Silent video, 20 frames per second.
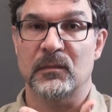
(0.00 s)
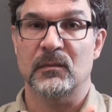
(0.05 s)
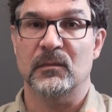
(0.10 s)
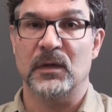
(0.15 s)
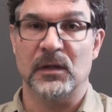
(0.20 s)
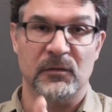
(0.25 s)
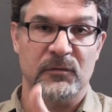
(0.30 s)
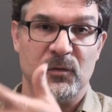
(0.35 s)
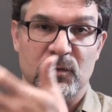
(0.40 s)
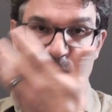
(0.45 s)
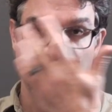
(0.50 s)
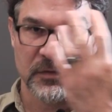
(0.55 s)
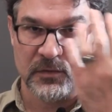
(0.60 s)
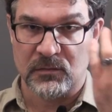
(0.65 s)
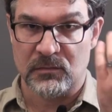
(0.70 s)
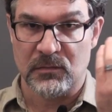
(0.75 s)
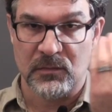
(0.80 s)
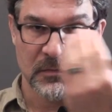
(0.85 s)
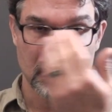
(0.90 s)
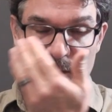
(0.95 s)
well, of course,
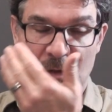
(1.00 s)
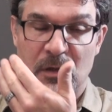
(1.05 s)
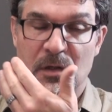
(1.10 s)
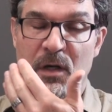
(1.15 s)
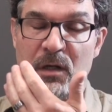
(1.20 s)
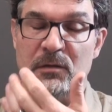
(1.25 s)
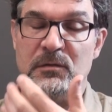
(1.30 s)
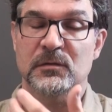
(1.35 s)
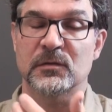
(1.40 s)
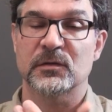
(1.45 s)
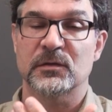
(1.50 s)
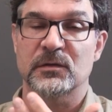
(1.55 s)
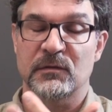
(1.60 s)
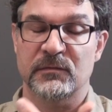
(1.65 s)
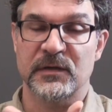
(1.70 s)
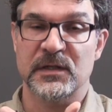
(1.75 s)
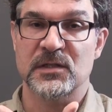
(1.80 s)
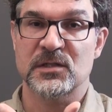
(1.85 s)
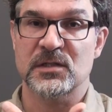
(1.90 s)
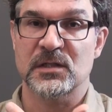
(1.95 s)
the goggles or the
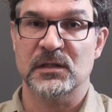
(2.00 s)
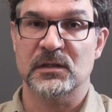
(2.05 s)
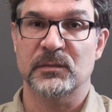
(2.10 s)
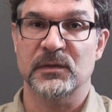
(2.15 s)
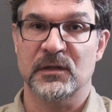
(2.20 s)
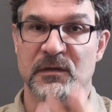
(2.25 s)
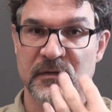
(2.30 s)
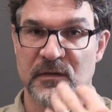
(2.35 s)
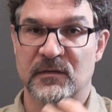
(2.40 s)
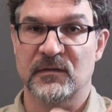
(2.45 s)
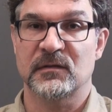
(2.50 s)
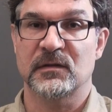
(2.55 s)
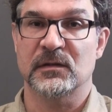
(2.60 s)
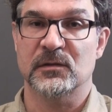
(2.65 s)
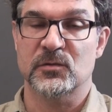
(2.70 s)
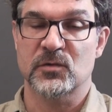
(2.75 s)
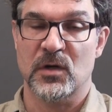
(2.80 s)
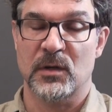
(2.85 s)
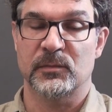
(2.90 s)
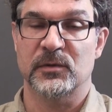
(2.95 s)
face shield, because it's still
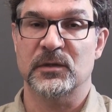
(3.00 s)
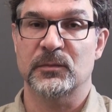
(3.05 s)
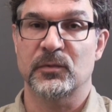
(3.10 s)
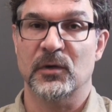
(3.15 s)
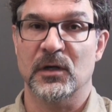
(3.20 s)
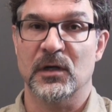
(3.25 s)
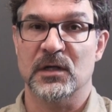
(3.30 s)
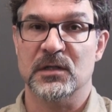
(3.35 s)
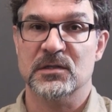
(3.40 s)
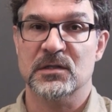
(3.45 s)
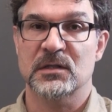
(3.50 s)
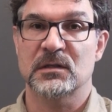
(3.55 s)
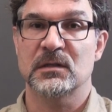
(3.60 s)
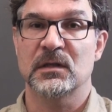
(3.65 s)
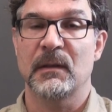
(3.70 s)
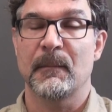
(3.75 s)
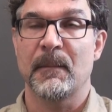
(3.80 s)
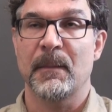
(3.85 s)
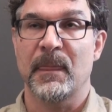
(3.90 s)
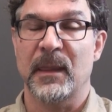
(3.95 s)
droplet precaution,
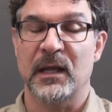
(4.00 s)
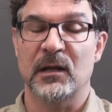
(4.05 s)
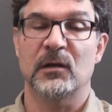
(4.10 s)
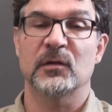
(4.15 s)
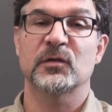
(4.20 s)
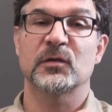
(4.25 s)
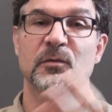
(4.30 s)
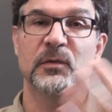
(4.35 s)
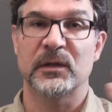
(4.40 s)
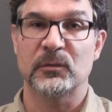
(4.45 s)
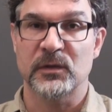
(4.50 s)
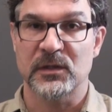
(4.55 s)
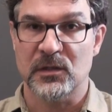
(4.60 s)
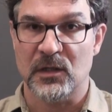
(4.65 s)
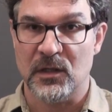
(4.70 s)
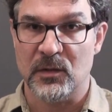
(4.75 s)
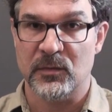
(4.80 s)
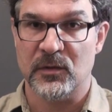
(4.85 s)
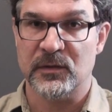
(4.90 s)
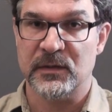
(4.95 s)
and also when we
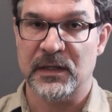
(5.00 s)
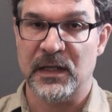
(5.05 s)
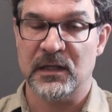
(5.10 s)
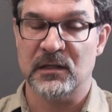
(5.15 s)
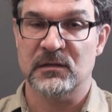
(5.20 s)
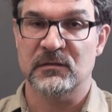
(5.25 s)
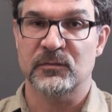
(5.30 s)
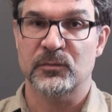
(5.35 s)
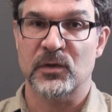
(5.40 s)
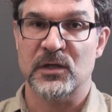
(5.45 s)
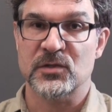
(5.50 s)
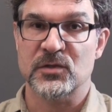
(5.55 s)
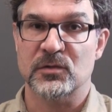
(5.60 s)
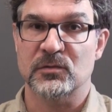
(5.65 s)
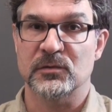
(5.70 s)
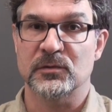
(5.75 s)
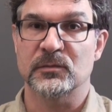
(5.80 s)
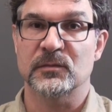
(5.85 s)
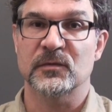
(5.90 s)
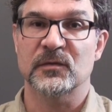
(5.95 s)
talk about negative pressure
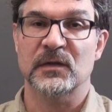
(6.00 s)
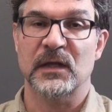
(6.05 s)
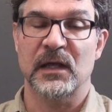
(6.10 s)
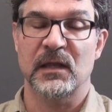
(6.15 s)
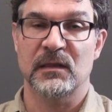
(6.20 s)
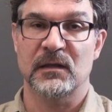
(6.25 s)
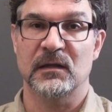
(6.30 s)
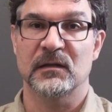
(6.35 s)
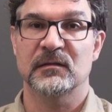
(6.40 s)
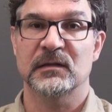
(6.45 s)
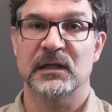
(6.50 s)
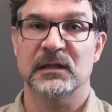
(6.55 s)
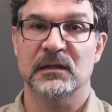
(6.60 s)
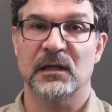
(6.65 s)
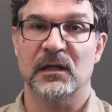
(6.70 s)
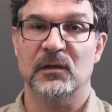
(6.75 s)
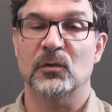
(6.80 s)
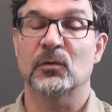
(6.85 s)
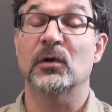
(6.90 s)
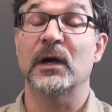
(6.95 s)
rooms and things like
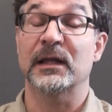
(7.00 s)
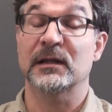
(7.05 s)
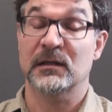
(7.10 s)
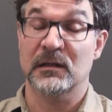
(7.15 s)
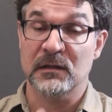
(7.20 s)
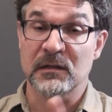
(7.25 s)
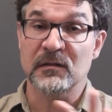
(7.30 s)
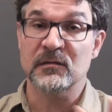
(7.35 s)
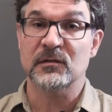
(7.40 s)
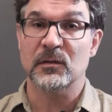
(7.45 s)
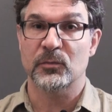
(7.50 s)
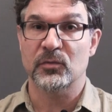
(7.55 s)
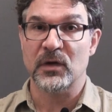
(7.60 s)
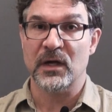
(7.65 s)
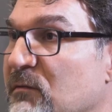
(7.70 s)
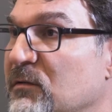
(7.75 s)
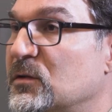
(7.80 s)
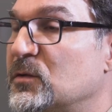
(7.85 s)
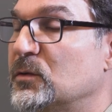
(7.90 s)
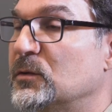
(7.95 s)
that, or at least a
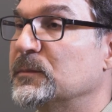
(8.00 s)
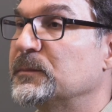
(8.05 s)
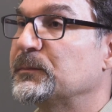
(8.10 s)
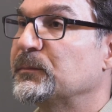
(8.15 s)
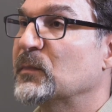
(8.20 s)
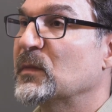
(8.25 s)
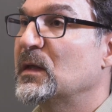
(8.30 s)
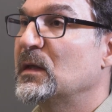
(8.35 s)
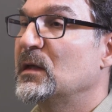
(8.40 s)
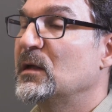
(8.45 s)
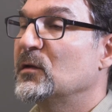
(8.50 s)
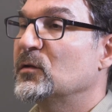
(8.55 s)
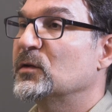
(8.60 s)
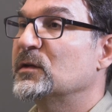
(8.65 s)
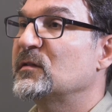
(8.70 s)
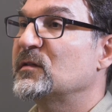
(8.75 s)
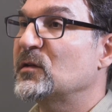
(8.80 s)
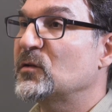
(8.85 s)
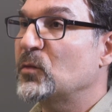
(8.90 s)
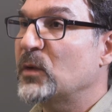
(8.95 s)
private room. So
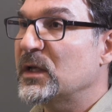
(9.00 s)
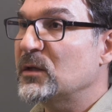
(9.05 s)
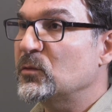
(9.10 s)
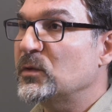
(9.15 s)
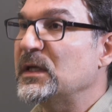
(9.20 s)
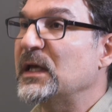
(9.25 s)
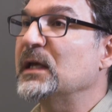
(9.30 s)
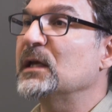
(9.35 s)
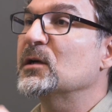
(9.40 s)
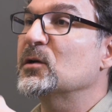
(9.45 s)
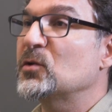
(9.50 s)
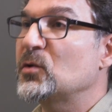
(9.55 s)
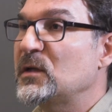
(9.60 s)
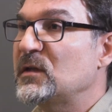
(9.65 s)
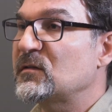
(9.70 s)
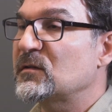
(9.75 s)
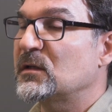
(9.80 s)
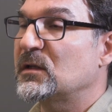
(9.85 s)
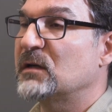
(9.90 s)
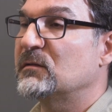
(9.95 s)
this is when we
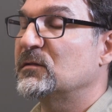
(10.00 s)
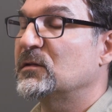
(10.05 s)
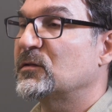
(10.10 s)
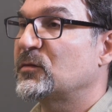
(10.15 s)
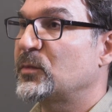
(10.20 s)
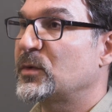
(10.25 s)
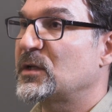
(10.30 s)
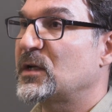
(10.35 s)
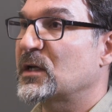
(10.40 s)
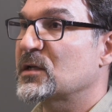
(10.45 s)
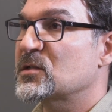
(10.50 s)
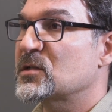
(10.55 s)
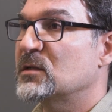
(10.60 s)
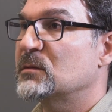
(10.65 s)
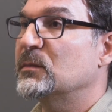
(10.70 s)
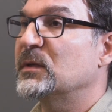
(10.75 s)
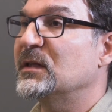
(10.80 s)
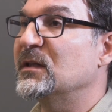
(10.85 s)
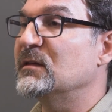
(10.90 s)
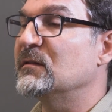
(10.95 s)
increase the level of
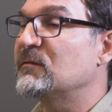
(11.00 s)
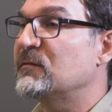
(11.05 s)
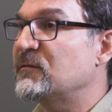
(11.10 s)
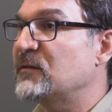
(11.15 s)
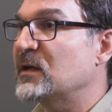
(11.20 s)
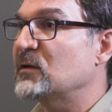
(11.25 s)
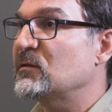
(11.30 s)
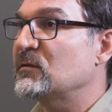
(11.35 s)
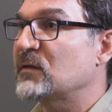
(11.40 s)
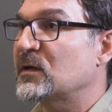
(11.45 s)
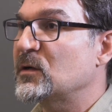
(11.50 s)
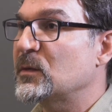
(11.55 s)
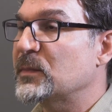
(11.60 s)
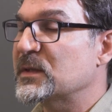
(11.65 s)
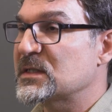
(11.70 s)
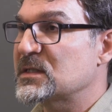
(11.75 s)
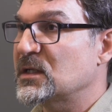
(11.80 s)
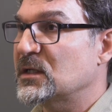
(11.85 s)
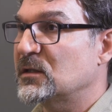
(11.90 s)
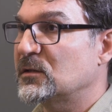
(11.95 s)
protection, but in very, very
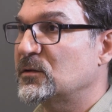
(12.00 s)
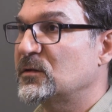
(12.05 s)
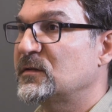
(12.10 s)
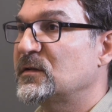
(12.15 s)
particular